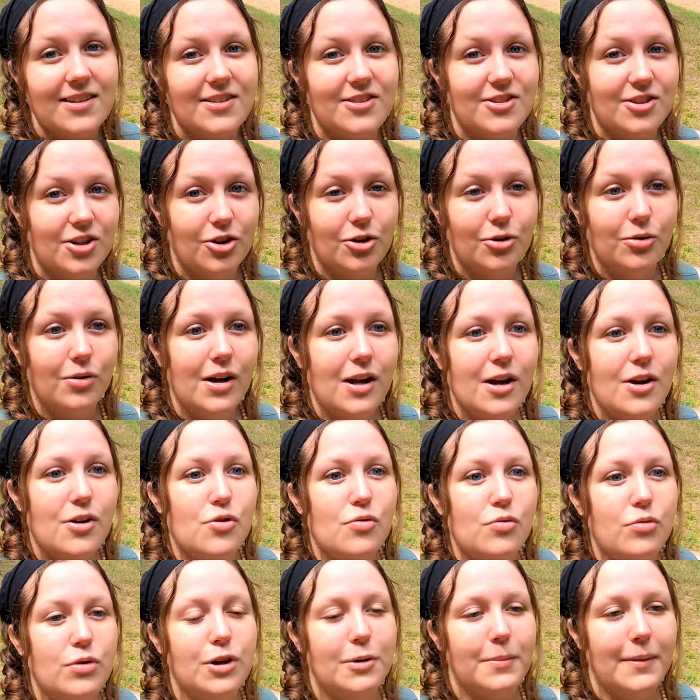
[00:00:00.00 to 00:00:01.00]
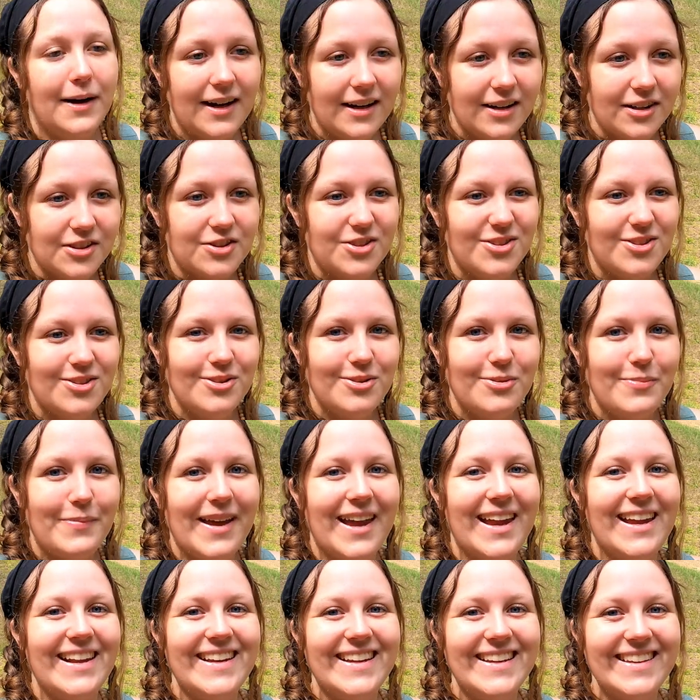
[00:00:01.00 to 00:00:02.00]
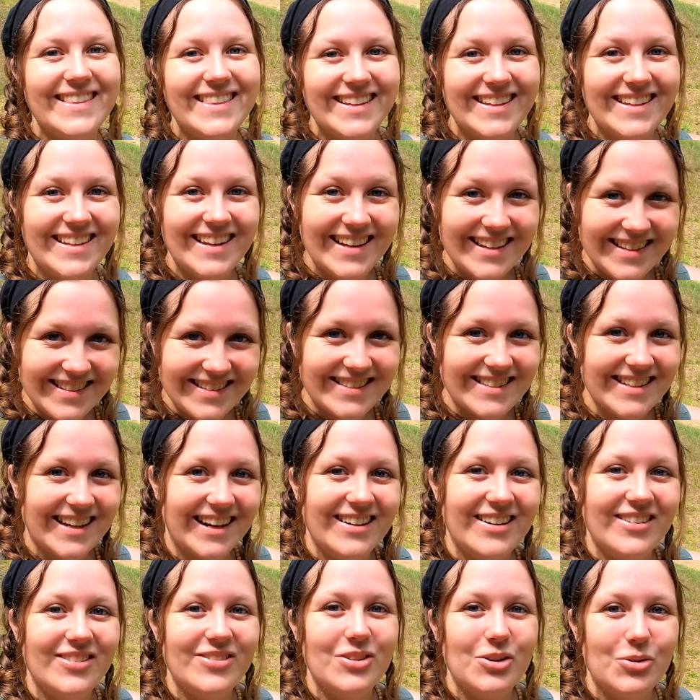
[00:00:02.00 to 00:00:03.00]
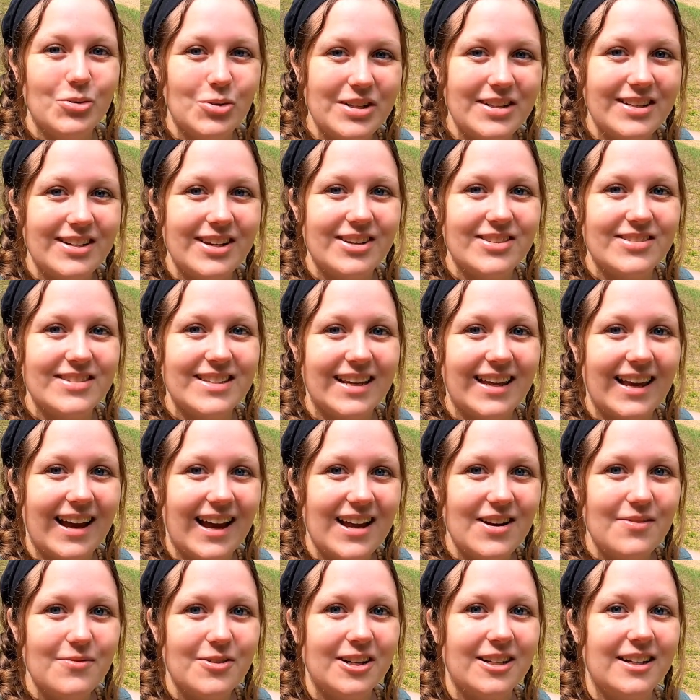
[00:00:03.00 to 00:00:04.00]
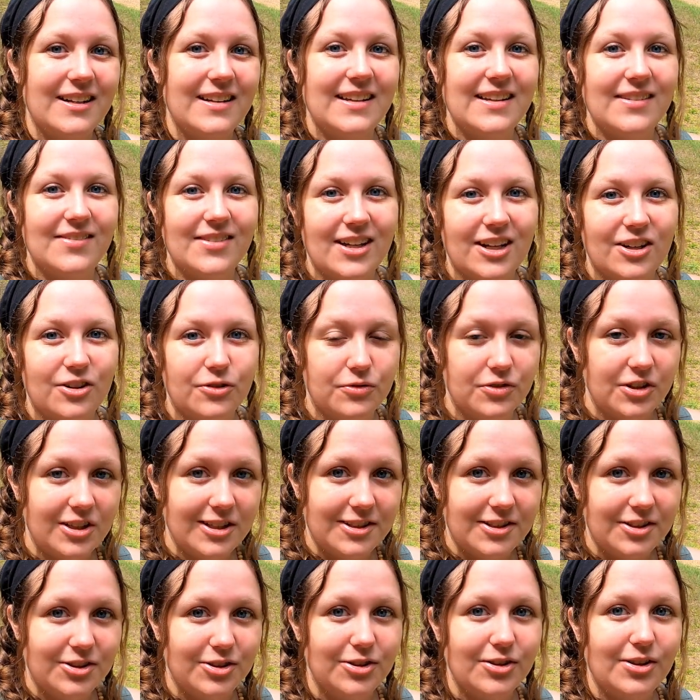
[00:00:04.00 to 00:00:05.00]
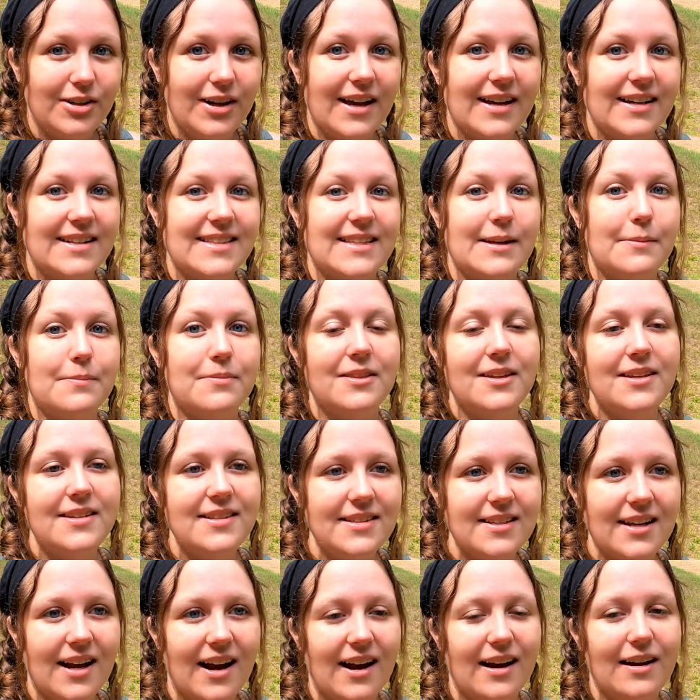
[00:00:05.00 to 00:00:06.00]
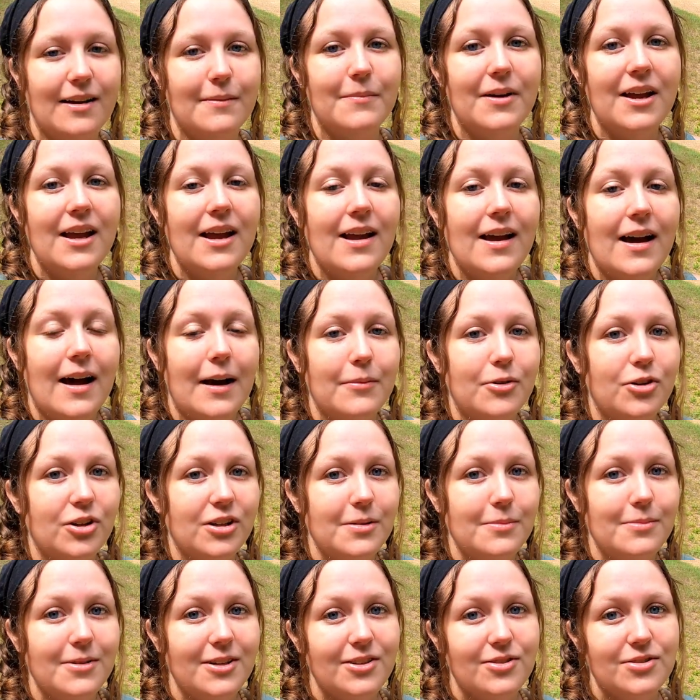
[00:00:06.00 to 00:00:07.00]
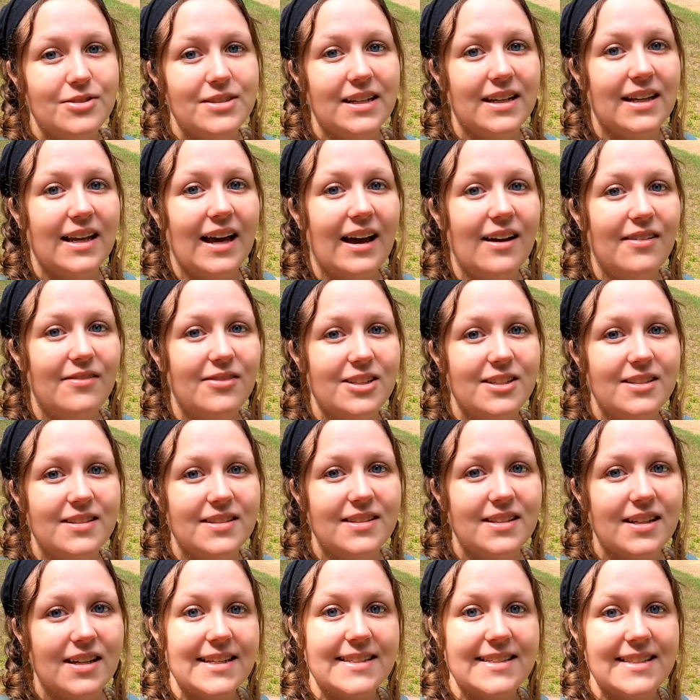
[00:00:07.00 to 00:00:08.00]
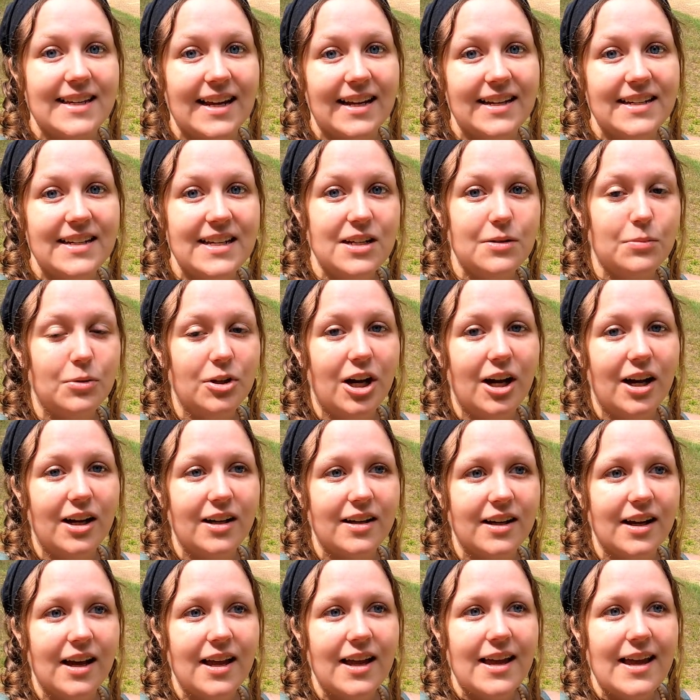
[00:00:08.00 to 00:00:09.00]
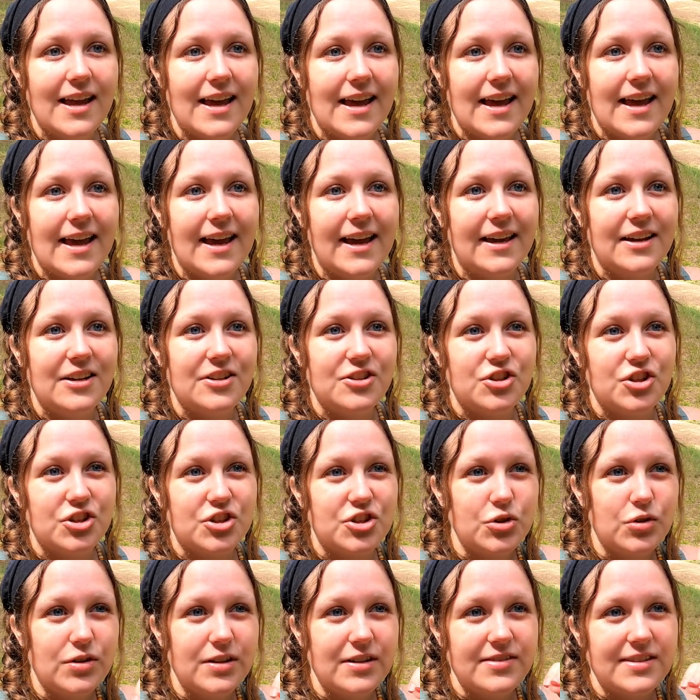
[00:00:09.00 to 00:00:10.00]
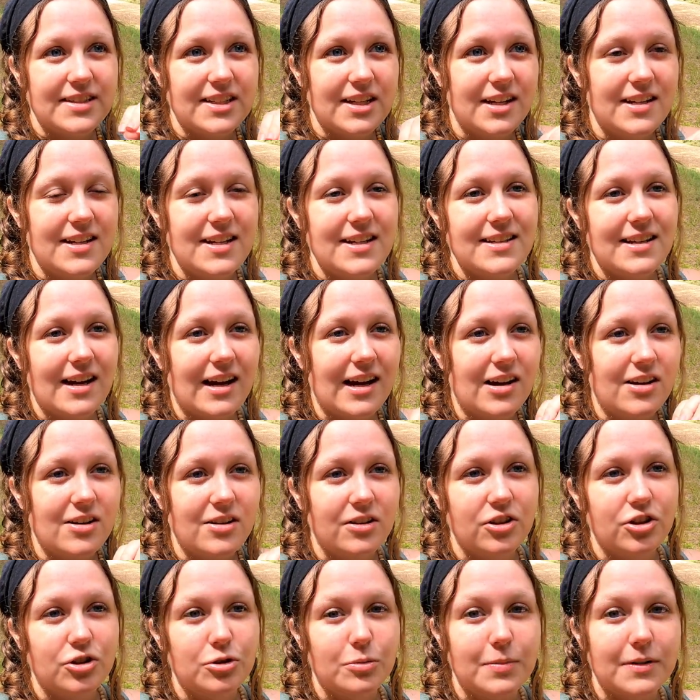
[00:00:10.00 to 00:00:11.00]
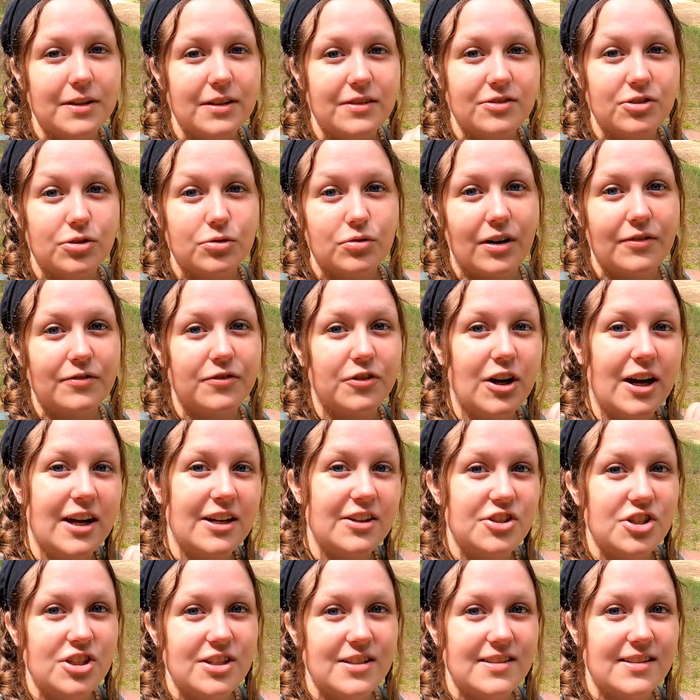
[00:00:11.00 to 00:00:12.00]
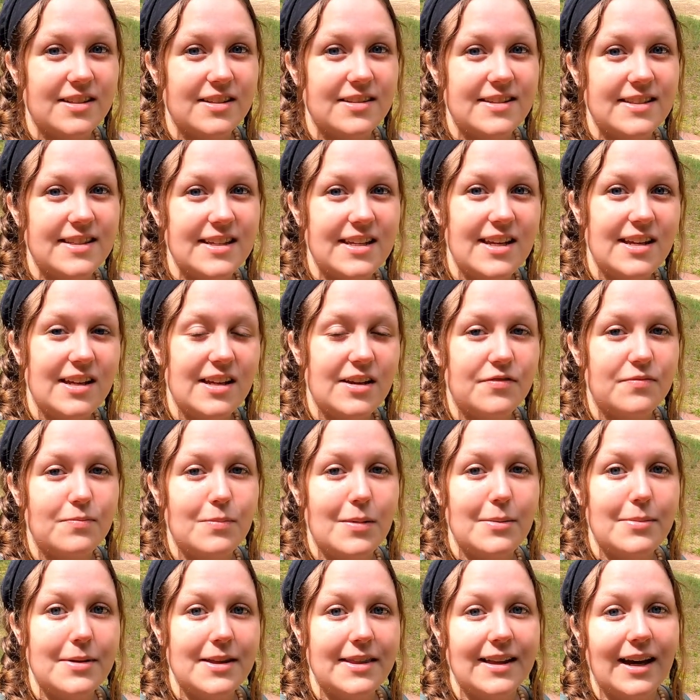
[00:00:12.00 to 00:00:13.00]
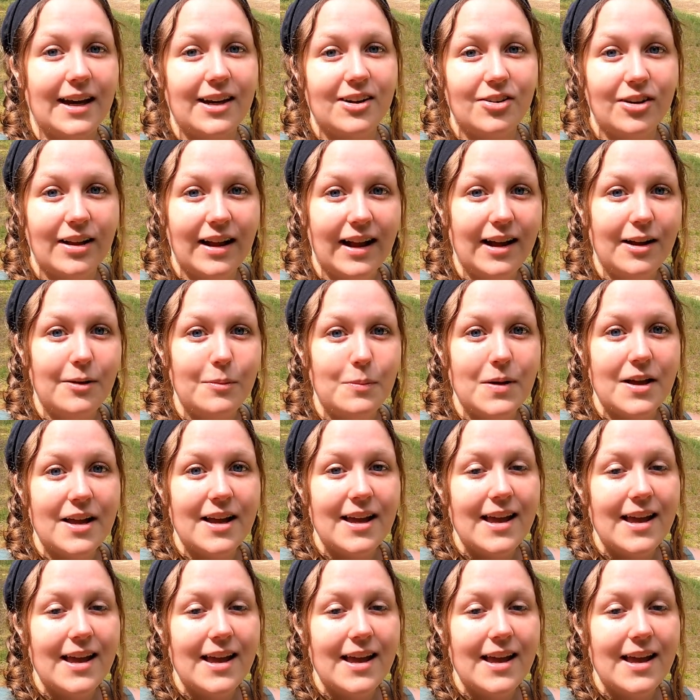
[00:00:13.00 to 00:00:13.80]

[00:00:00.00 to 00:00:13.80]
So we are back to painting the inside of the windows again. We're gonna give that a redo, except this time I'm going to be using Kevin's sanding block and just sort of sanding down a little bit of the rougher edges and seeing if maybe that'll help.